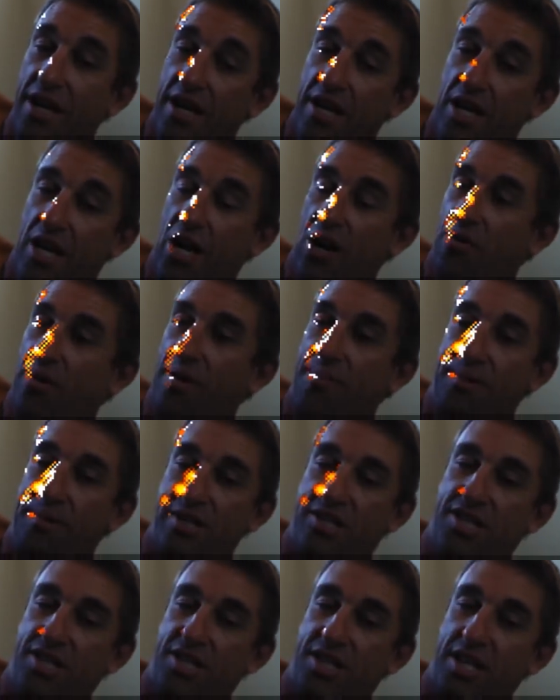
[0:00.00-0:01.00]
You know, we've been
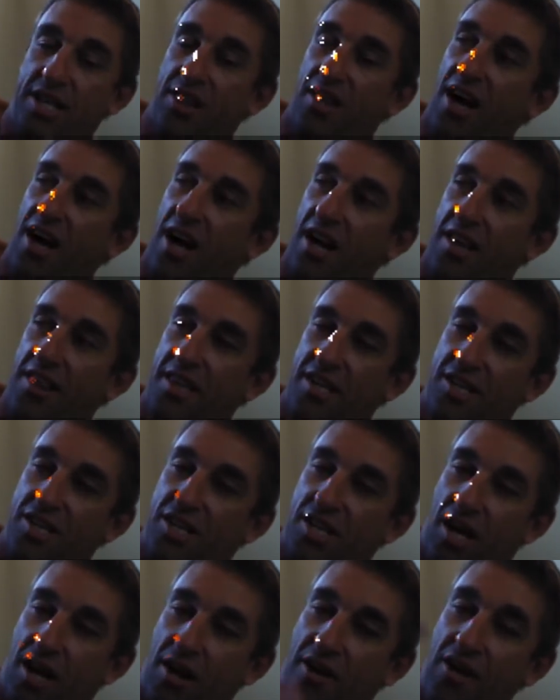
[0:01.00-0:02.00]
seeing a lot of this
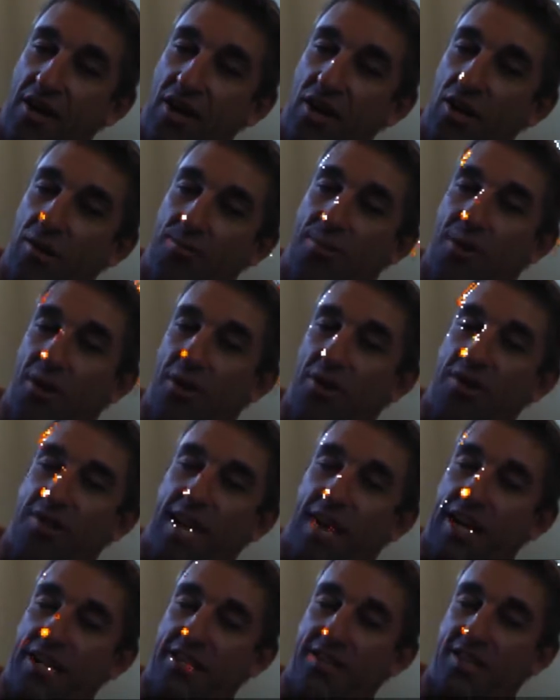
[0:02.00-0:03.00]
uh,
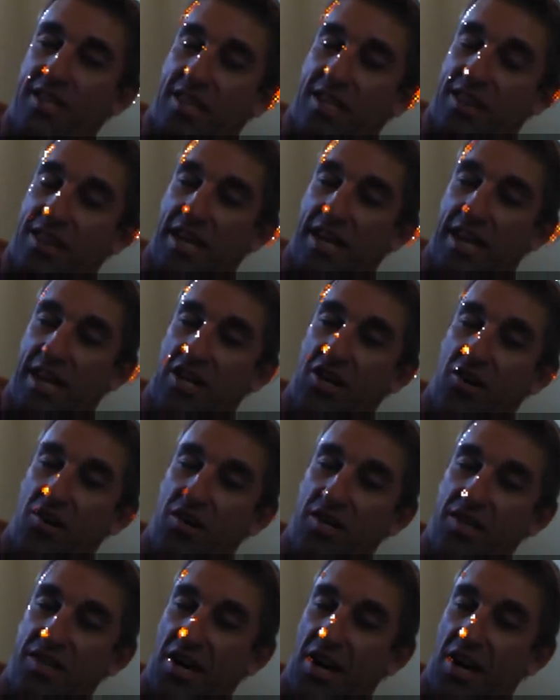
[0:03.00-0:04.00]
protesting thing
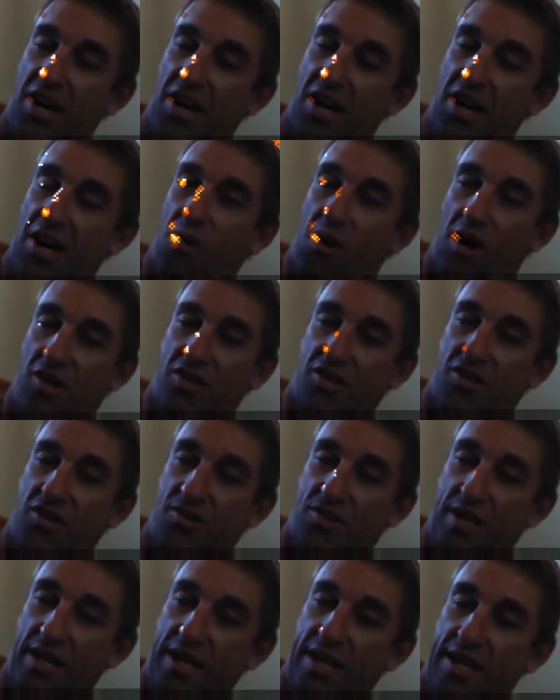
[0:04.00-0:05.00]
going down at Wall
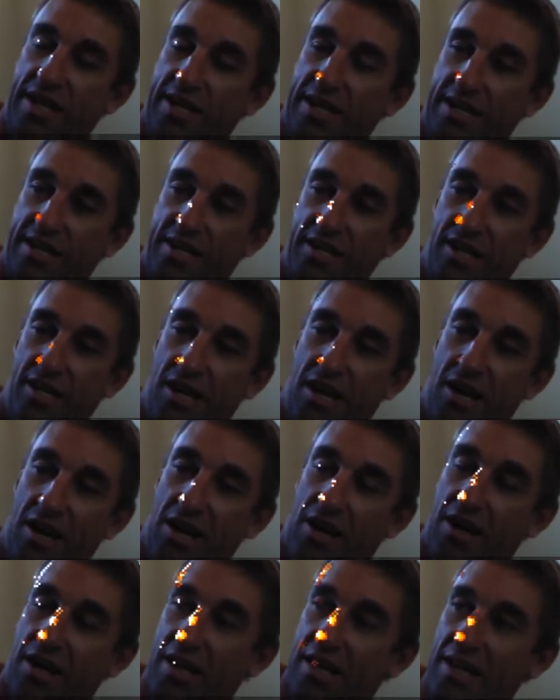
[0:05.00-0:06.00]
Street, and you
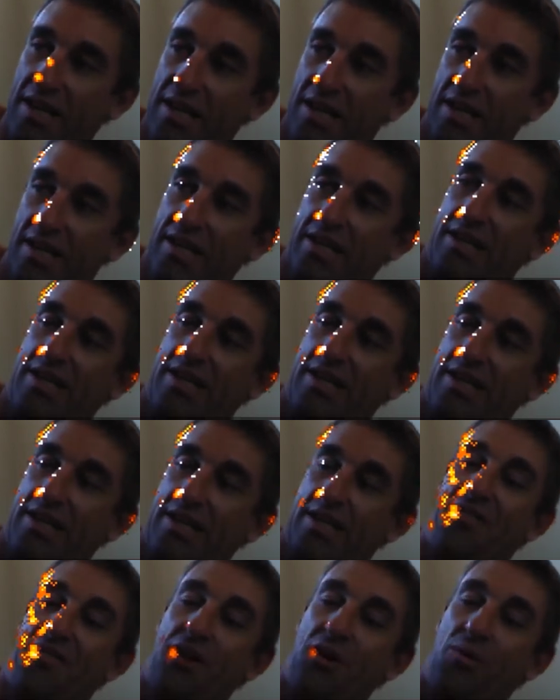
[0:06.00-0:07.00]
know,
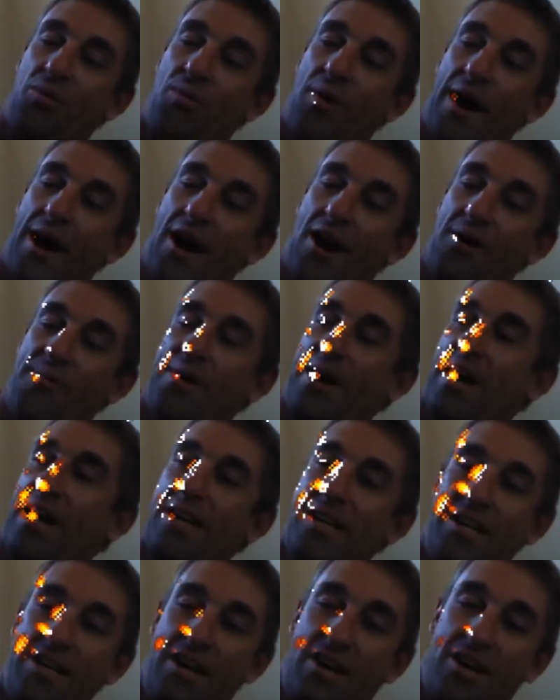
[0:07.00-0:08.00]
if you're aware, man, you